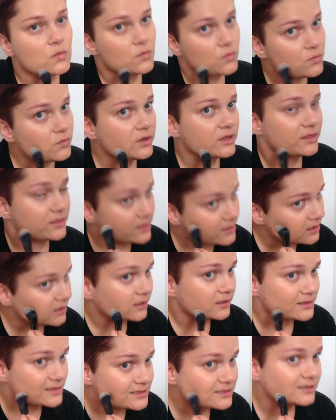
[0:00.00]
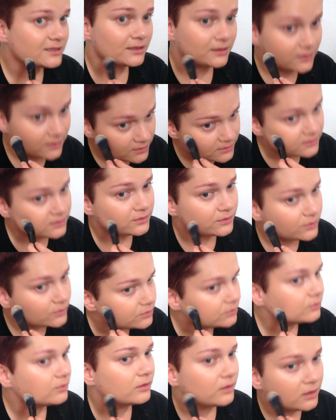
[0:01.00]
with a concealer
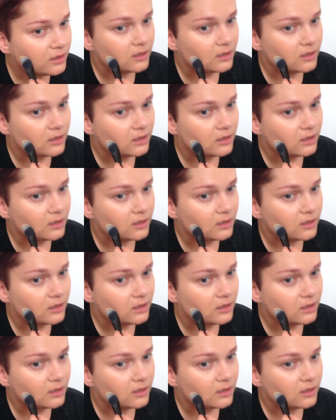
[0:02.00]
to